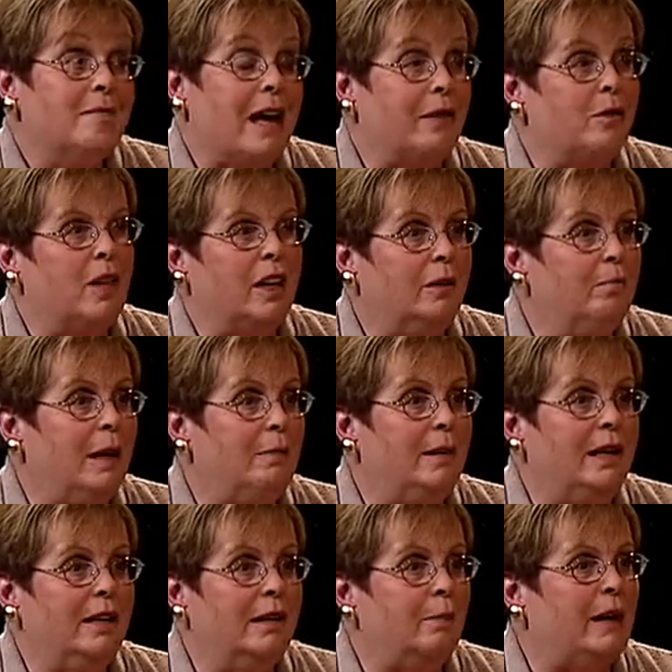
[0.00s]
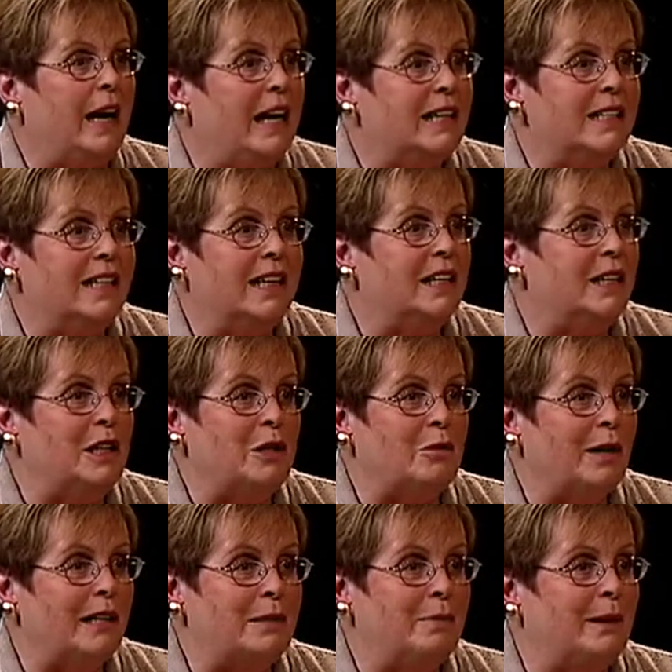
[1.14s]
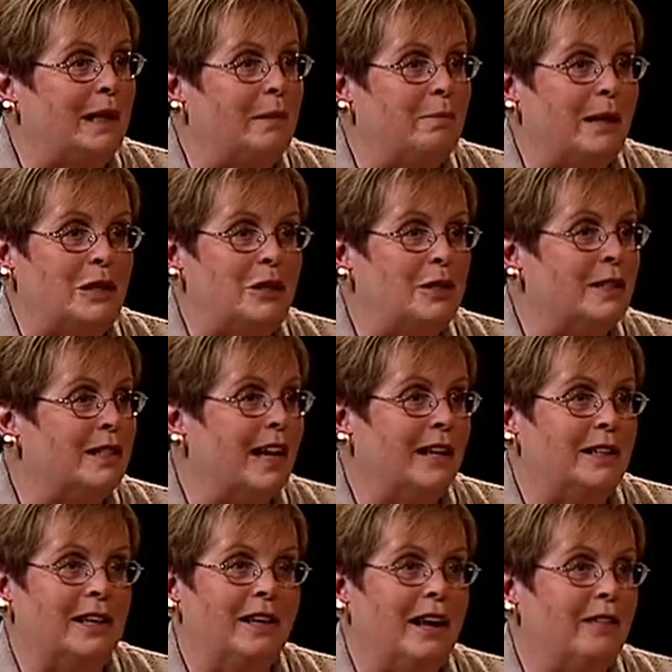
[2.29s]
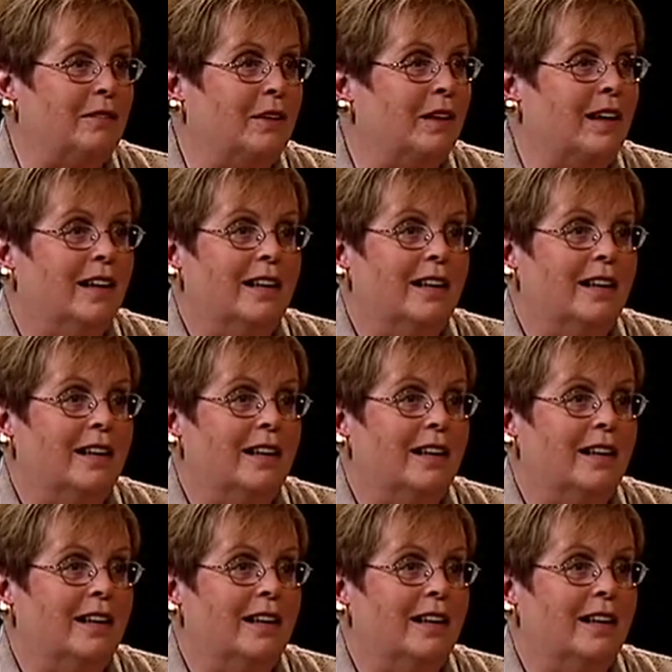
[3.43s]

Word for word: I think maybe in the past, kidney transplant patients had to have a